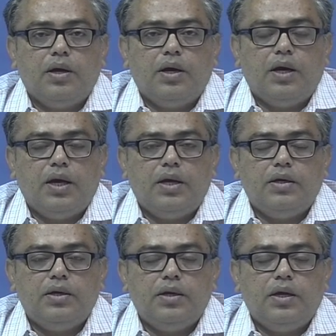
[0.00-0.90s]

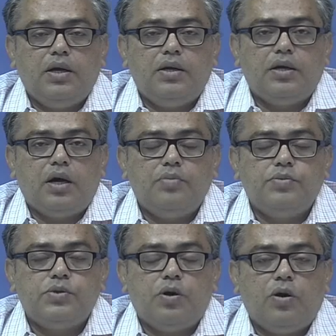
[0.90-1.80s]
and in
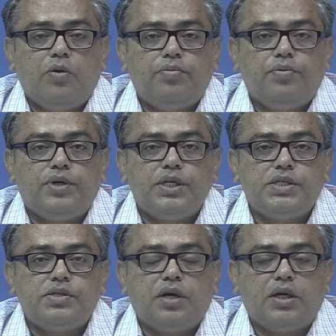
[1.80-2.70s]
terms of
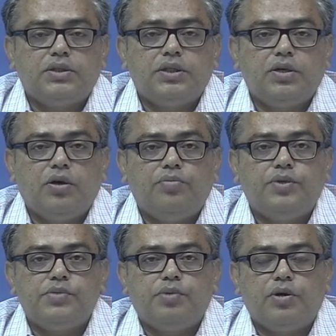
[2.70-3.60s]
restructuring of
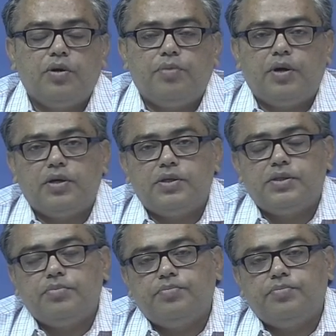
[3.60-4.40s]
this particular partnership.